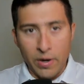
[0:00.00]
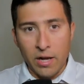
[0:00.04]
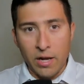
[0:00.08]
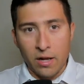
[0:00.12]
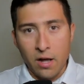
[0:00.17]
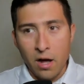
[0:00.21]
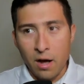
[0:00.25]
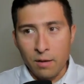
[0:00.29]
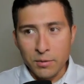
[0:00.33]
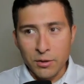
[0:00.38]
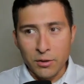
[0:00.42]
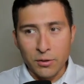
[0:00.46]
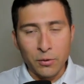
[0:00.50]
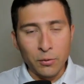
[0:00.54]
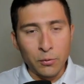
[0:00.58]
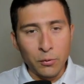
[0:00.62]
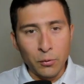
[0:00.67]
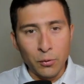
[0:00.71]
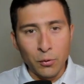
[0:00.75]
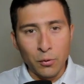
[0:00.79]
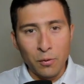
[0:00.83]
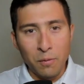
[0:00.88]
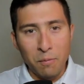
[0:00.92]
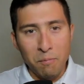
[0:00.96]
comes
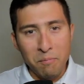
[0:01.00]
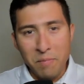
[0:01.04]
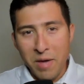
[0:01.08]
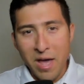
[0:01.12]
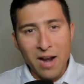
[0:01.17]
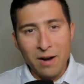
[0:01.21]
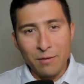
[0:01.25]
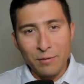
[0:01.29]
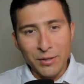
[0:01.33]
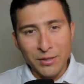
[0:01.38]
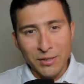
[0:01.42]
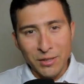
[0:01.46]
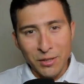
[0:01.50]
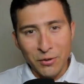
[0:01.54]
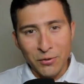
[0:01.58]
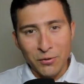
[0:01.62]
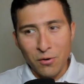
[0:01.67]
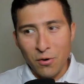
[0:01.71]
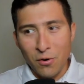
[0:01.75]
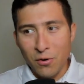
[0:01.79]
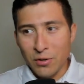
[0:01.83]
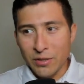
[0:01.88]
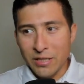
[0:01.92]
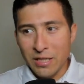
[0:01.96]
to Metaverse and
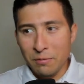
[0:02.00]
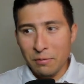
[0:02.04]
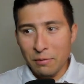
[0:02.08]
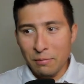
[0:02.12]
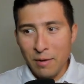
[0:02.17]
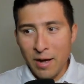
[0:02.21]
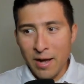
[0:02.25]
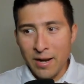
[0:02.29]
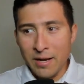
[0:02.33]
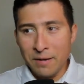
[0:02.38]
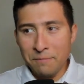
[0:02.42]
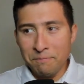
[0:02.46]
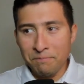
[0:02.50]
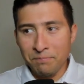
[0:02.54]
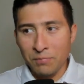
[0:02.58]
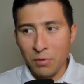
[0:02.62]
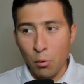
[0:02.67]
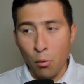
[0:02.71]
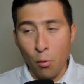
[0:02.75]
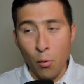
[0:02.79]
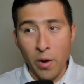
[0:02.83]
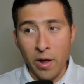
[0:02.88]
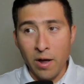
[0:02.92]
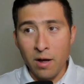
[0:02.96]
CRONOS, everybody,
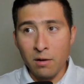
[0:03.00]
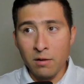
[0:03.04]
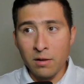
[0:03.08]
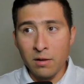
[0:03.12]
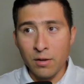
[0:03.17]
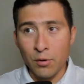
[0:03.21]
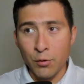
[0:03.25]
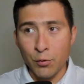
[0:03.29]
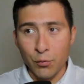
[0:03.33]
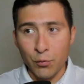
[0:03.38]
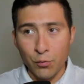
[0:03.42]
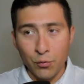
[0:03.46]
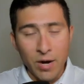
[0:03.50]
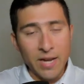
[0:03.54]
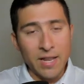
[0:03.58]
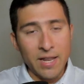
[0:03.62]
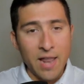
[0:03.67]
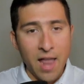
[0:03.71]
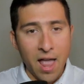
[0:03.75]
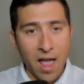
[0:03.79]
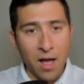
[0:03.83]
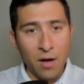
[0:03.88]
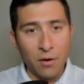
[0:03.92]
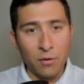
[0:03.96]
well, right
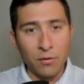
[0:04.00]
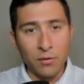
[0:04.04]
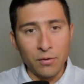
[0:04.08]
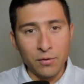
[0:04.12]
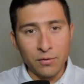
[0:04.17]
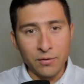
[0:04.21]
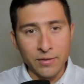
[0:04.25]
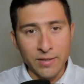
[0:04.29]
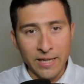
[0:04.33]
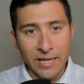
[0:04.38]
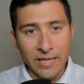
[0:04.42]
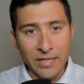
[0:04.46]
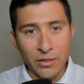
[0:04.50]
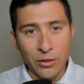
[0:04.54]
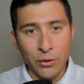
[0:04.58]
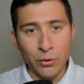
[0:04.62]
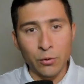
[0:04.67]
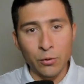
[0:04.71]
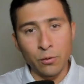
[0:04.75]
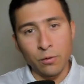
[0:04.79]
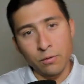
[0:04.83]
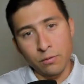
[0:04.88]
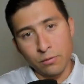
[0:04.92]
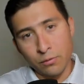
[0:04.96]
now, day
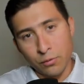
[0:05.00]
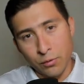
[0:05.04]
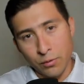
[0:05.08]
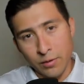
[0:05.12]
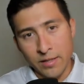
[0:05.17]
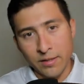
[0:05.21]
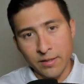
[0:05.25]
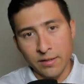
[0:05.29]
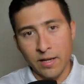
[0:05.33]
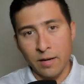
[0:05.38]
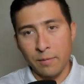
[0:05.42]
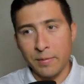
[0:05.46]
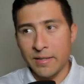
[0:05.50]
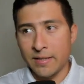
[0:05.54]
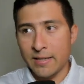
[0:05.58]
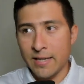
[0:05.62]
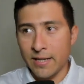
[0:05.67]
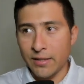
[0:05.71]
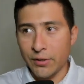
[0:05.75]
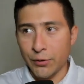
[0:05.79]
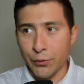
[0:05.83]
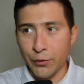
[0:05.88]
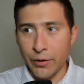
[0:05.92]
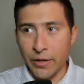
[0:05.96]
two, today's going to be
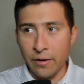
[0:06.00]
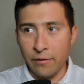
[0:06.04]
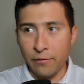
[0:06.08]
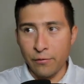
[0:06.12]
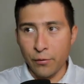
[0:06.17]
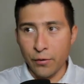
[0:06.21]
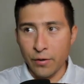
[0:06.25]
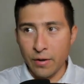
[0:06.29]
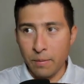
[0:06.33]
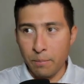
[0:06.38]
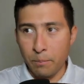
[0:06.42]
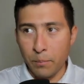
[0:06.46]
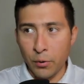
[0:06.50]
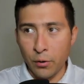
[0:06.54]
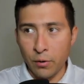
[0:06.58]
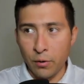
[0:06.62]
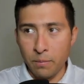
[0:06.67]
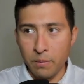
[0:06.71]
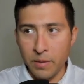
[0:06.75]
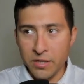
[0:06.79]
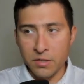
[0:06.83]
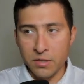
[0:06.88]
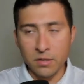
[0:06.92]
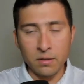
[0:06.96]
day three for the
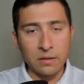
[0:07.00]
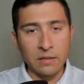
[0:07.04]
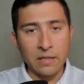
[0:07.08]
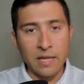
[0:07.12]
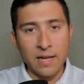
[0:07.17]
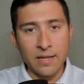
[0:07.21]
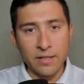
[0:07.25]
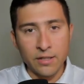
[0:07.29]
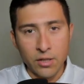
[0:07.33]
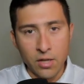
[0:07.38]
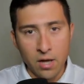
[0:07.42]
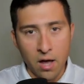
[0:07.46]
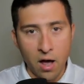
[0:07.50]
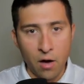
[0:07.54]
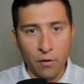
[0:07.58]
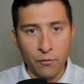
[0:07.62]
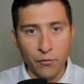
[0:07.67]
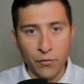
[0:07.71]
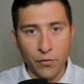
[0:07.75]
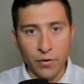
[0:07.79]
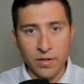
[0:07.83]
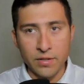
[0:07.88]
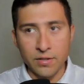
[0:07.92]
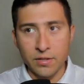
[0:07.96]
permissionless
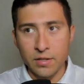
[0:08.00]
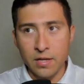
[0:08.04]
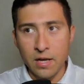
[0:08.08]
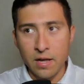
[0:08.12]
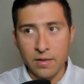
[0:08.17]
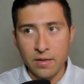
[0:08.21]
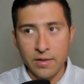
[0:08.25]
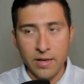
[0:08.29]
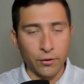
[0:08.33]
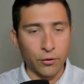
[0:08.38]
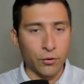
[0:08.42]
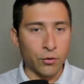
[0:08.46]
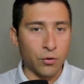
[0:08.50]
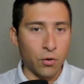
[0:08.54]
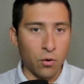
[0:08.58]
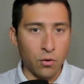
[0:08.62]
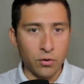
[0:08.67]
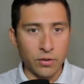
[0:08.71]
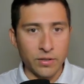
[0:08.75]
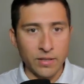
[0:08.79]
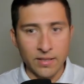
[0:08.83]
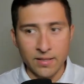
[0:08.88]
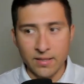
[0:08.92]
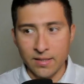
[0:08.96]
conference that
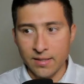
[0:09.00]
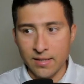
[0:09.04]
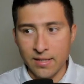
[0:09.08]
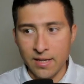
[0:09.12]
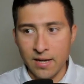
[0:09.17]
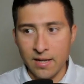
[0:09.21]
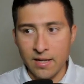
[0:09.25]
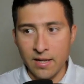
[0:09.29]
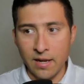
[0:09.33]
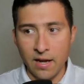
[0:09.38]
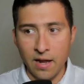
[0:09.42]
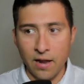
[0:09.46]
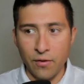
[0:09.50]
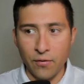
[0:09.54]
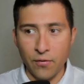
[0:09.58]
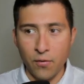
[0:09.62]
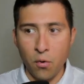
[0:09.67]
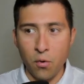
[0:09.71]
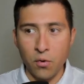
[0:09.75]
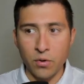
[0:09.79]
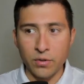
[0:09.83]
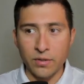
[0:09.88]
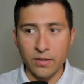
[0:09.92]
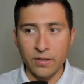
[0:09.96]
CRONOS is attending. And of
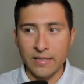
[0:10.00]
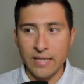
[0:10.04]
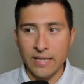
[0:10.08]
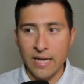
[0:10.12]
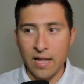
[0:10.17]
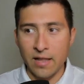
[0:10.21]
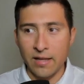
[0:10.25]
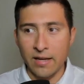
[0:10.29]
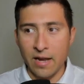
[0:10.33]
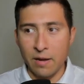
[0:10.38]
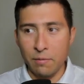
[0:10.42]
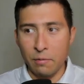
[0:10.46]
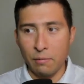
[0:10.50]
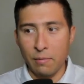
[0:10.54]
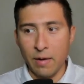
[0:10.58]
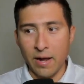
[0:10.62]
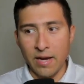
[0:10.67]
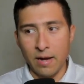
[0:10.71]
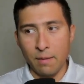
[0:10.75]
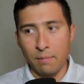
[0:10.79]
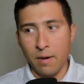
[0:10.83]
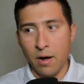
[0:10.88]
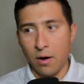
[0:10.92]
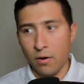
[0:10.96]
course, they're telling
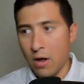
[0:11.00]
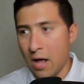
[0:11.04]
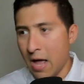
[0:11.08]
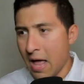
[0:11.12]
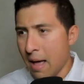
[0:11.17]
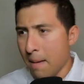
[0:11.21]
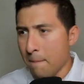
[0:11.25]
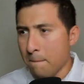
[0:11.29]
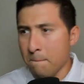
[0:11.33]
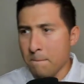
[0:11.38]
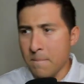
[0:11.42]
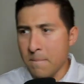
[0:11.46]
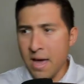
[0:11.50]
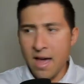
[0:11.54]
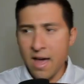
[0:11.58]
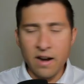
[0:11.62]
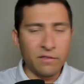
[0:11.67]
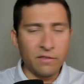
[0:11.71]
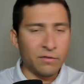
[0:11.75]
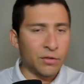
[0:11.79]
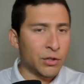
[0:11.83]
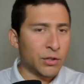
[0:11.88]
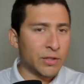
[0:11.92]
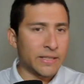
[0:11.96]
everybody about
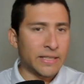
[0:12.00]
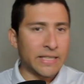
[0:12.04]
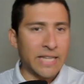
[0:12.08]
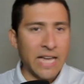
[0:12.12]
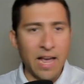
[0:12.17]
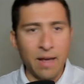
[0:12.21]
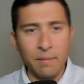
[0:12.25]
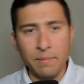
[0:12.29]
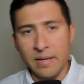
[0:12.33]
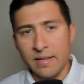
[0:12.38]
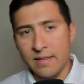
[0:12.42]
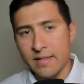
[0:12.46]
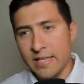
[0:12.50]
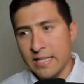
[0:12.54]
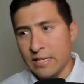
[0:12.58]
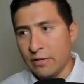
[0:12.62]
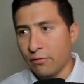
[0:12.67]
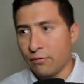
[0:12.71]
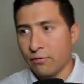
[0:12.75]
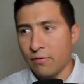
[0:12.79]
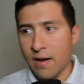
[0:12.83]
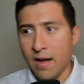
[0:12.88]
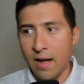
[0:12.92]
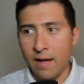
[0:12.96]
Metaverse, gaming,
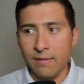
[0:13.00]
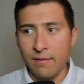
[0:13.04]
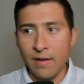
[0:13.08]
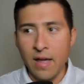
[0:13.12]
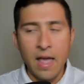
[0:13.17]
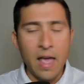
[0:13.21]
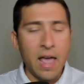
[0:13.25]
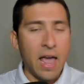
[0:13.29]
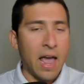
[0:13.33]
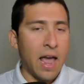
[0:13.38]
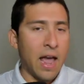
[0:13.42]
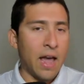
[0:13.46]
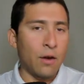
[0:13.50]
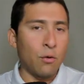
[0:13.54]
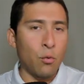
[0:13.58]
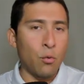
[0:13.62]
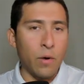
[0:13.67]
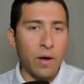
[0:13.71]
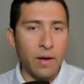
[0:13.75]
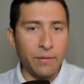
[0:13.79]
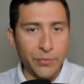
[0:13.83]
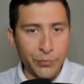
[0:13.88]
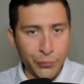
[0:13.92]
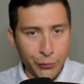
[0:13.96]
DeFi, and
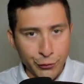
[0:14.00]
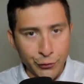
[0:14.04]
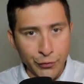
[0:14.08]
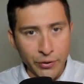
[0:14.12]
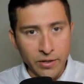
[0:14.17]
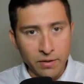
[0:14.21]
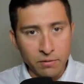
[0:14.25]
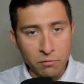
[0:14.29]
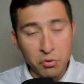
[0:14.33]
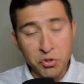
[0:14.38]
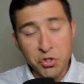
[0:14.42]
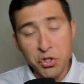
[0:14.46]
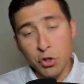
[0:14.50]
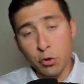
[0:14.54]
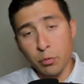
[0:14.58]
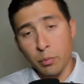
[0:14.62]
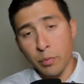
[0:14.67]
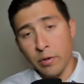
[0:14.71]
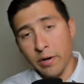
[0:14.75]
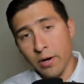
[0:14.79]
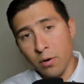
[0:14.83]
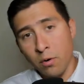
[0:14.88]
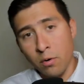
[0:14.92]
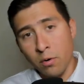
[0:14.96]
Web3, which is
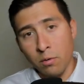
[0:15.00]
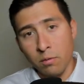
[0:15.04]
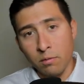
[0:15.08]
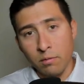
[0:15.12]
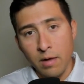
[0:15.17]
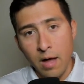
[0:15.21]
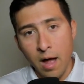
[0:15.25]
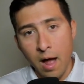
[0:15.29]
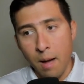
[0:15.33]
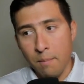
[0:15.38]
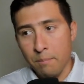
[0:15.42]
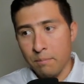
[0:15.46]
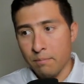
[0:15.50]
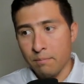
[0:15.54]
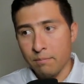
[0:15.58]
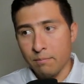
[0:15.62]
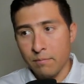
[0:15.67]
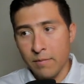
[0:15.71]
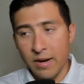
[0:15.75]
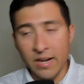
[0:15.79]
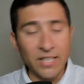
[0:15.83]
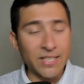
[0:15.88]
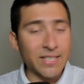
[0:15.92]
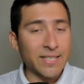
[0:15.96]
pretty cool.
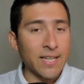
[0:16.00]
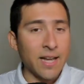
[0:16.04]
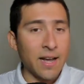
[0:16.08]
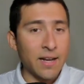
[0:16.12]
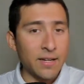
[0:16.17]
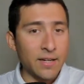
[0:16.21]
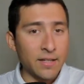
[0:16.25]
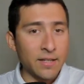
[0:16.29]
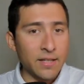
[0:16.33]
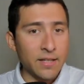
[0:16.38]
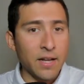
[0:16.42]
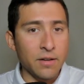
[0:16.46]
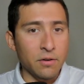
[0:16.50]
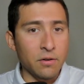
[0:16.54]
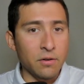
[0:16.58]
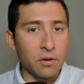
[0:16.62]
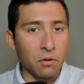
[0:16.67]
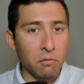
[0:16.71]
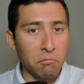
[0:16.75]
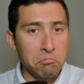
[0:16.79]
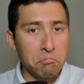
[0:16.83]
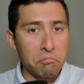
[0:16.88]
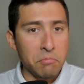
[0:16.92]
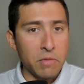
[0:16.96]
I'm excited that, you
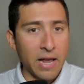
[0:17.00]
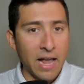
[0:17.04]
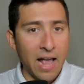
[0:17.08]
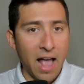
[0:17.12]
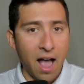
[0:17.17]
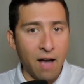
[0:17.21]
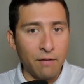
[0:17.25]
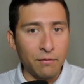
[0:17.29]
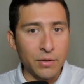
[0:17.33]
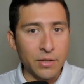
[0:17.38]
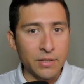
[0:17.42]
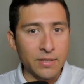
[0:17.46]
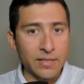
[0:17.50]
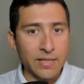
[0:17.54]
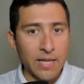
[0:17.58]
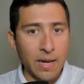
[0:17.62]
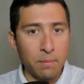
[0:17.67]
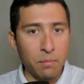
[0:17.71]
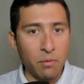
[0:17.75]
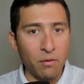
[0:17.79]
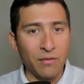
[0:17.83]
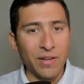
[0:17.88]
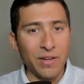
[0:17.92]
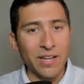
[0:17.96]
know, they have this
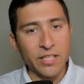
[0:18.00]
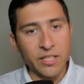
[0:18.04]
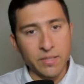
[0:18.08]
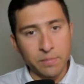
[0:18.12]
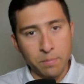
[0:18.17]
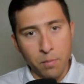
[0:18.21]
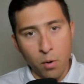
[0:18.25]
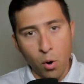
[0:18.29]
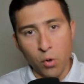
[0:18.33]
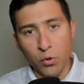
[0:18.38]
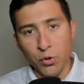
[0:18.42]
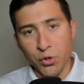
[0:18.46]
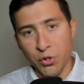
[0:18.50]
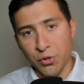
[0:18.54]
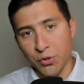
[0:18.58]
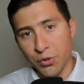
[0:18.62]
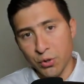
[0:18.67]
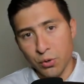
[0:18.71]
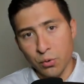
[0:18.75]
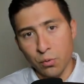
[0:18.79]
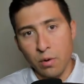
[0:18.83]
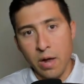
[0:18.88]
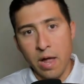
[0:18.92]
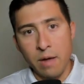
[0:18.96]
type of exposure
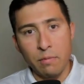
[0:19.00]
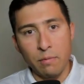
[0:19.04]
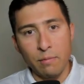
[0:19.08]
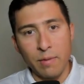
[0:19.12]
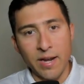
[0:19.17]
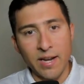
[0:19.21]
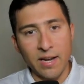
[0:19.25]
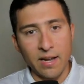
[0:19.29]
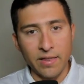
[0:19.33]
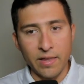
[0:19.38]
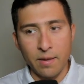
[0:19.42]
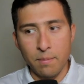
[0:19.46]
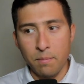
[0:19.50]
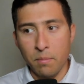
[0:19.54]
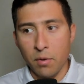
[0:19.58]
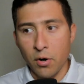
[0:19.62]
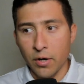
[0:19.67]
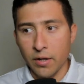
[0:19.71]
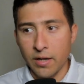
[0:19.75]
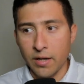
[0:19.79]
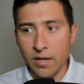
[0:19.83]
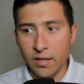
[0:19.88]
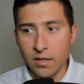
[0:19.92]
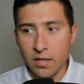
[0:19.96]
to everybody in the
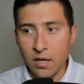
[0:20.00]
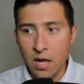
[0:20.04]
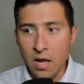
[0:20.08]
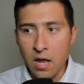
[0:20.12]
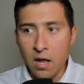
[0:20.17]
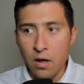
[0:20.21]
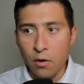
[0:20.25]
market.